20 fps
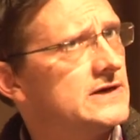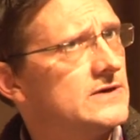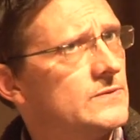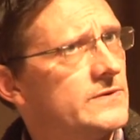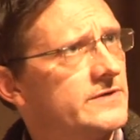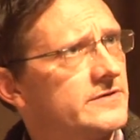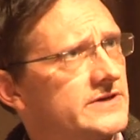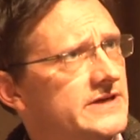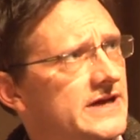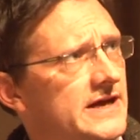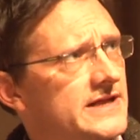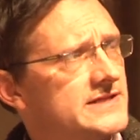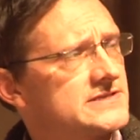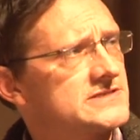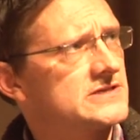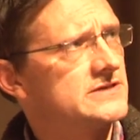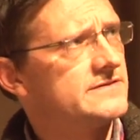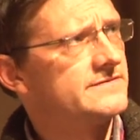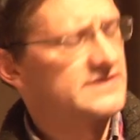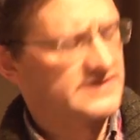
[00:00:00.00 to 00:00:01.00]
We've got a health
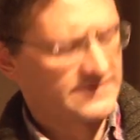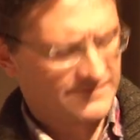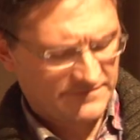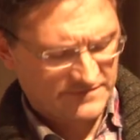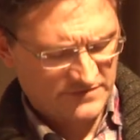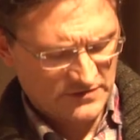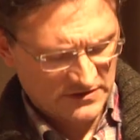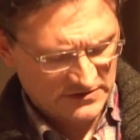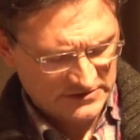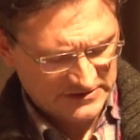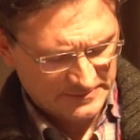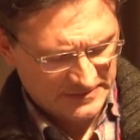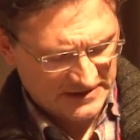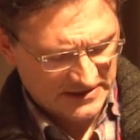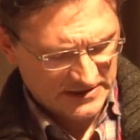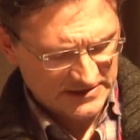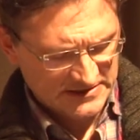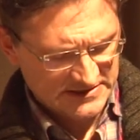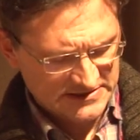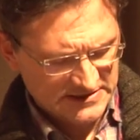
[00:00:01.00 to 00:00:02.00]
service falling
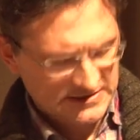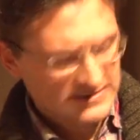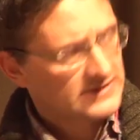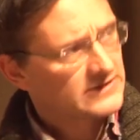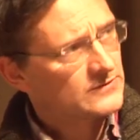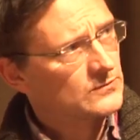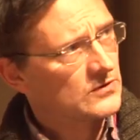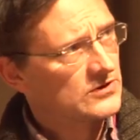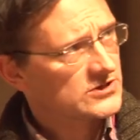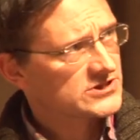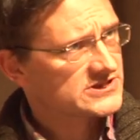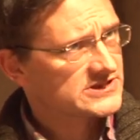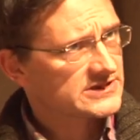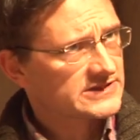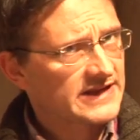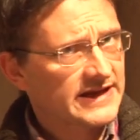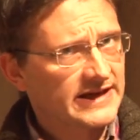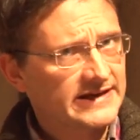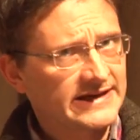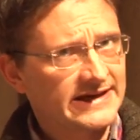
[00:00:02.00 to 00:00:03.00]
apart, worse than
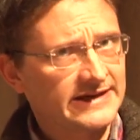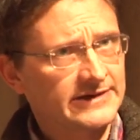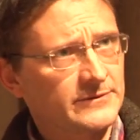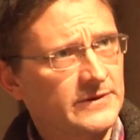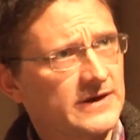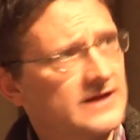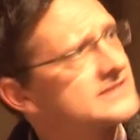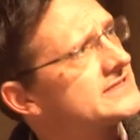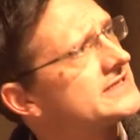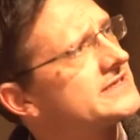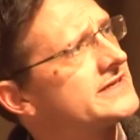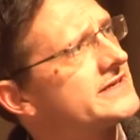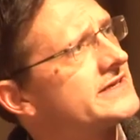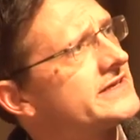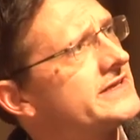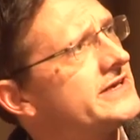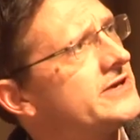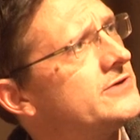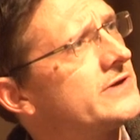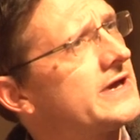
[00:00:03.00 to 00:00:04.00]
nearly anywhere else, I think,
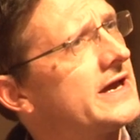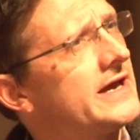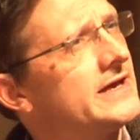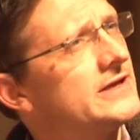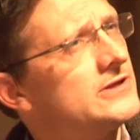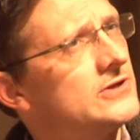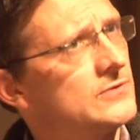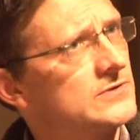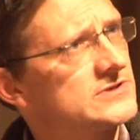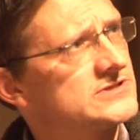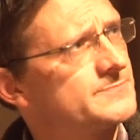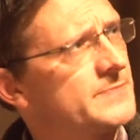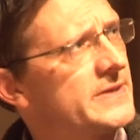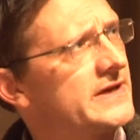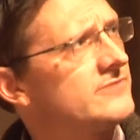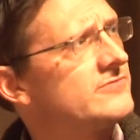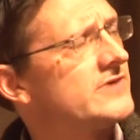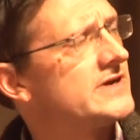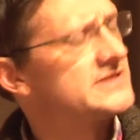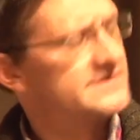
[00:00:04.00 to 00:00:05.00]
in the UK. Lowest
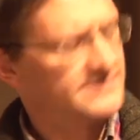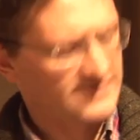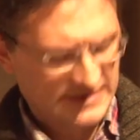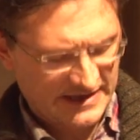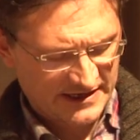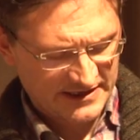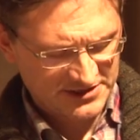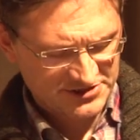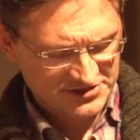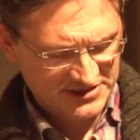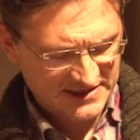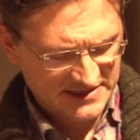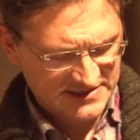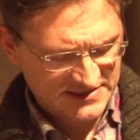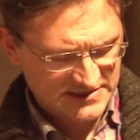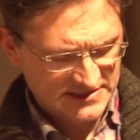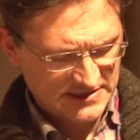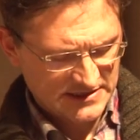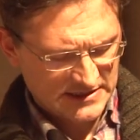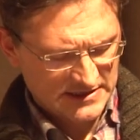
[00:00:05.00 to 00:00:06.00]
pay rates for the
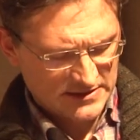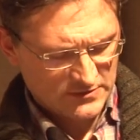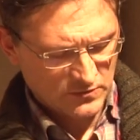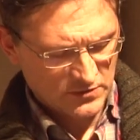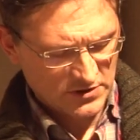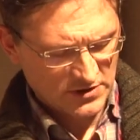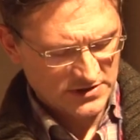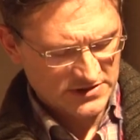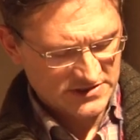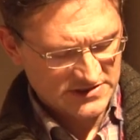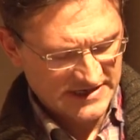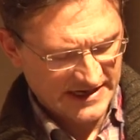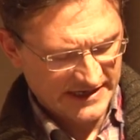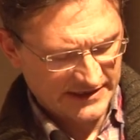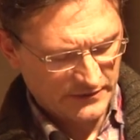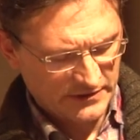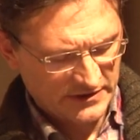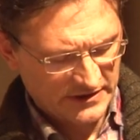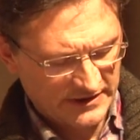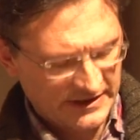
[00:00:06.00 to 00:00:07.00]
NHS workers
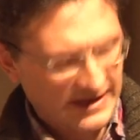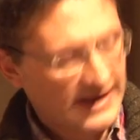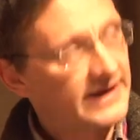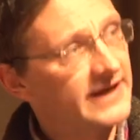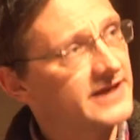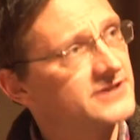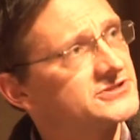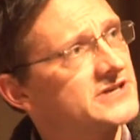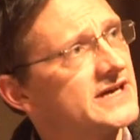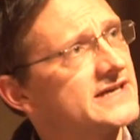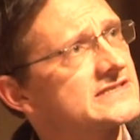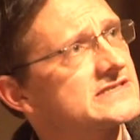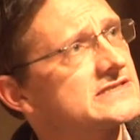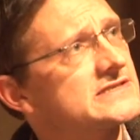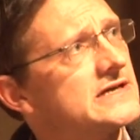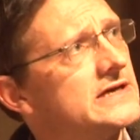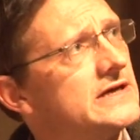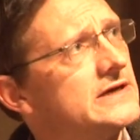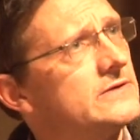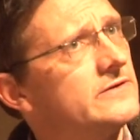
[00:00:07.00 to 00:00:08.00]
anywhere in the NHS.
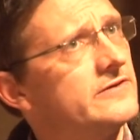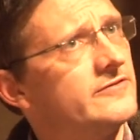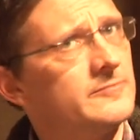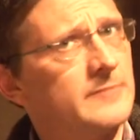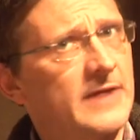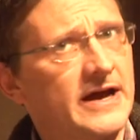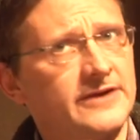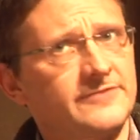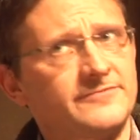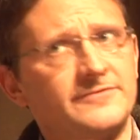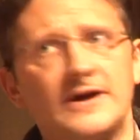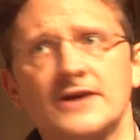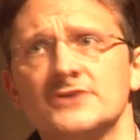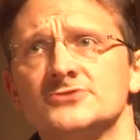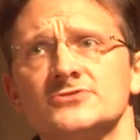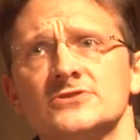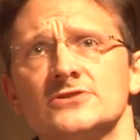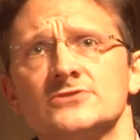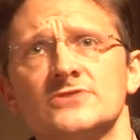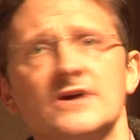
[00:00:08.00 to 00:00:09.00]
We have a
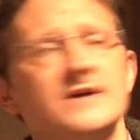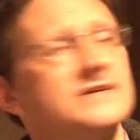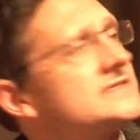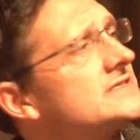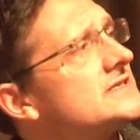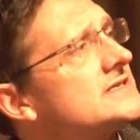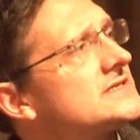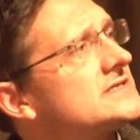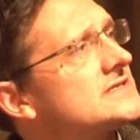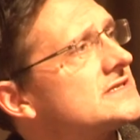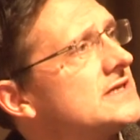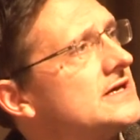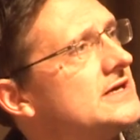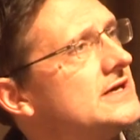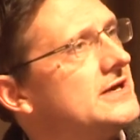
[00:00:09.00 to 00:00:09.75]
manufacturing crisis.